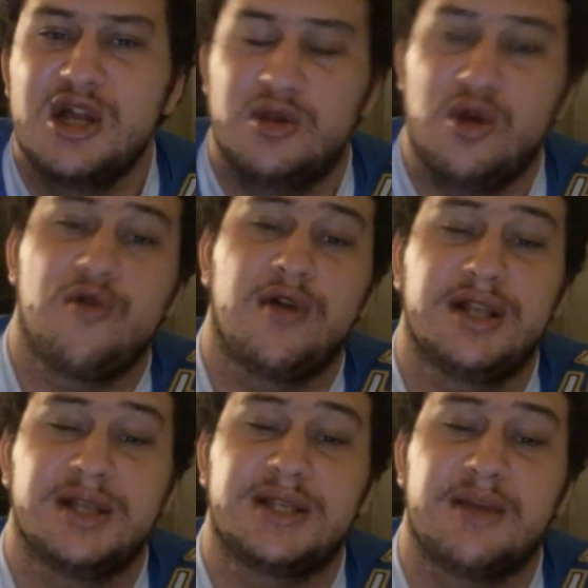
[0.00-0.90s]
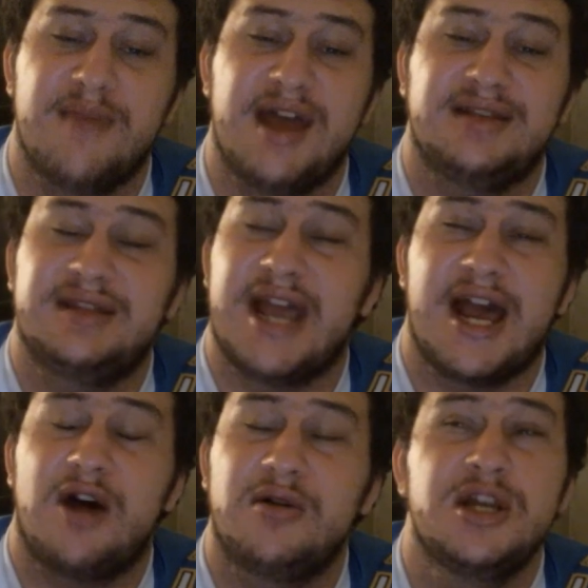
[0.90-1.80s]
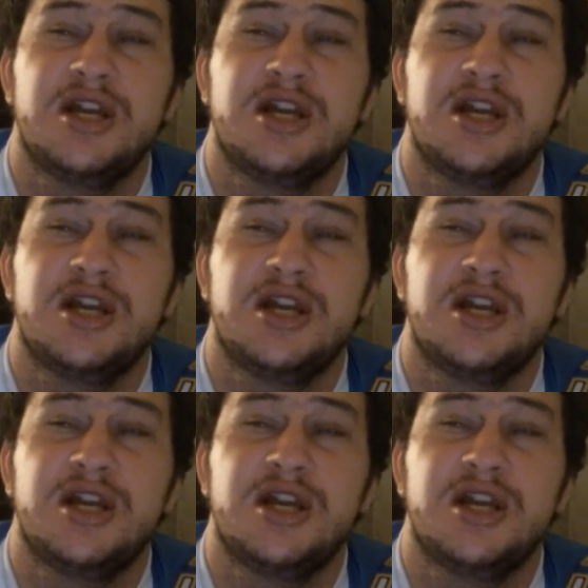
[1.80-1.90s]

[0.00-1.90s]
lowering the cement down.